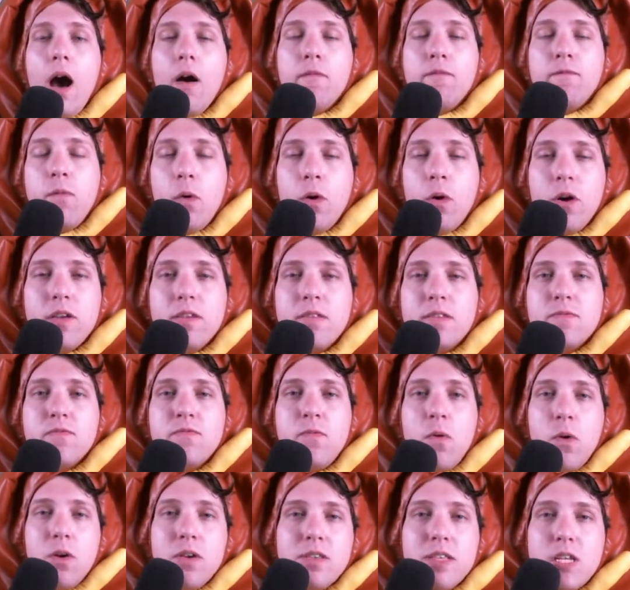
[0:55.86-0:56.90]
four
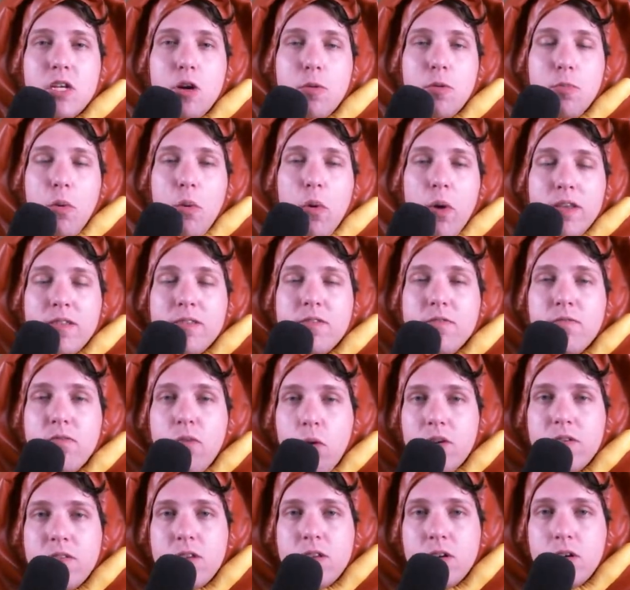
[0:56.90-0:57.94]
single boys and
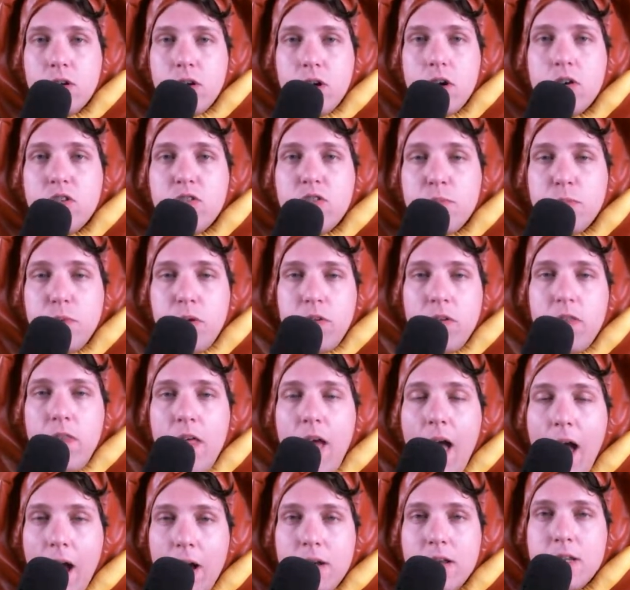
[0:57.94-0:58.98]
4 single girls moved
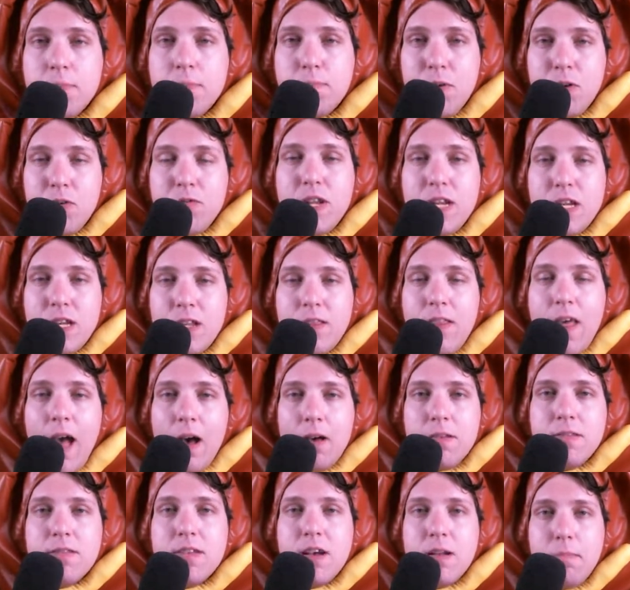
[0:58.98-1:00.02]
into the
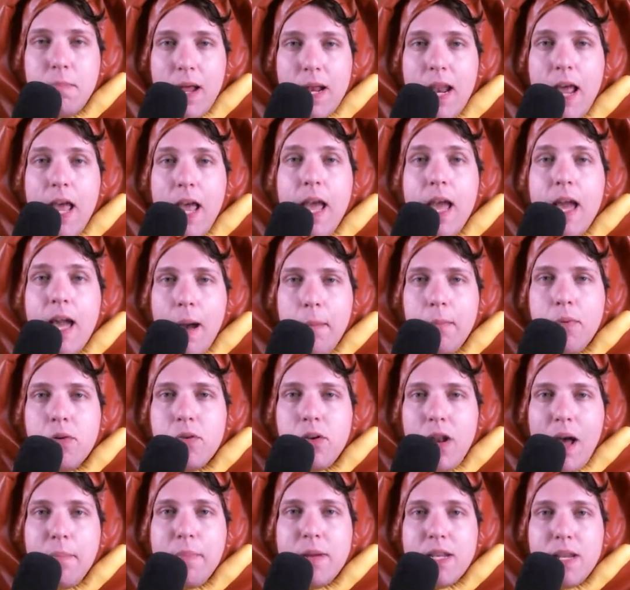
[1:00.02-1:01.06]
house on Monday and
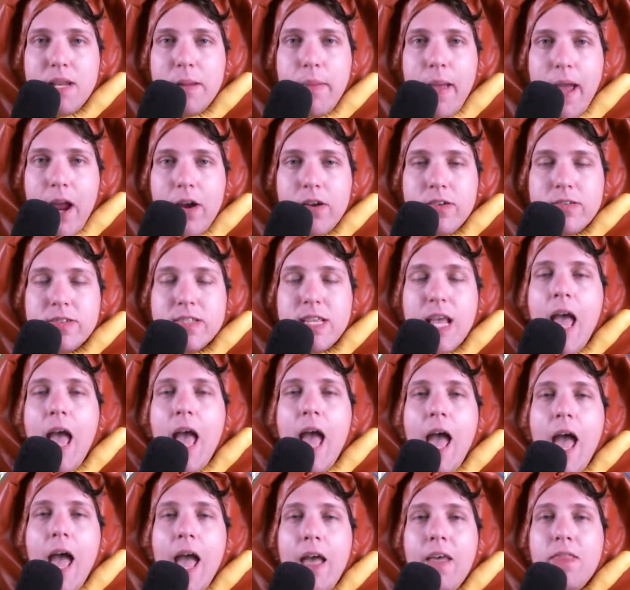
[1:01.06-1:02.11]
coupled up into pairs,
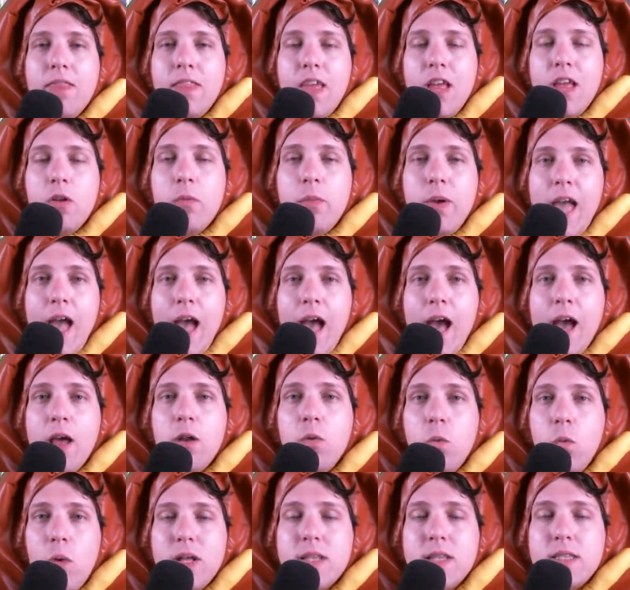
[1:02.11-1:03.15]
and then we
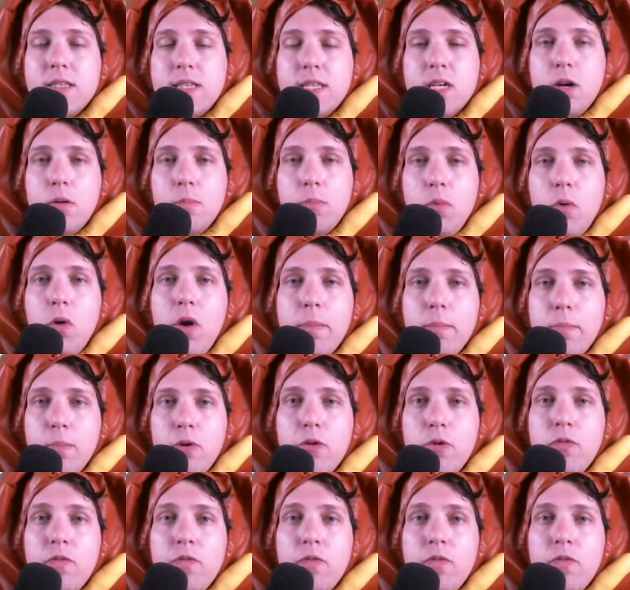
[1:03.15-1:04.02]
had 1 single boy move